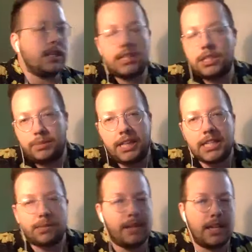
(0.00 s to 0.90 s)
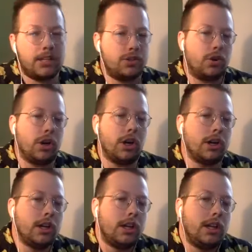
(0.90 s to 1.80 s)
displacement
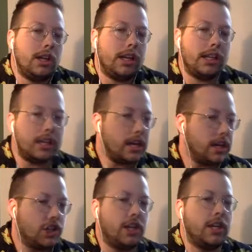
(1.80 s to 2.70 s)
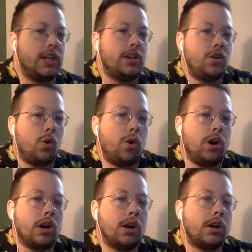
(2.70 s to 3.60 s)
or alienation
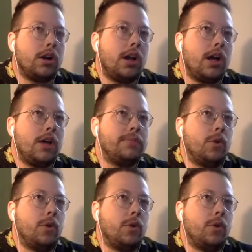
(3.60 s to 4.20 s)
or um,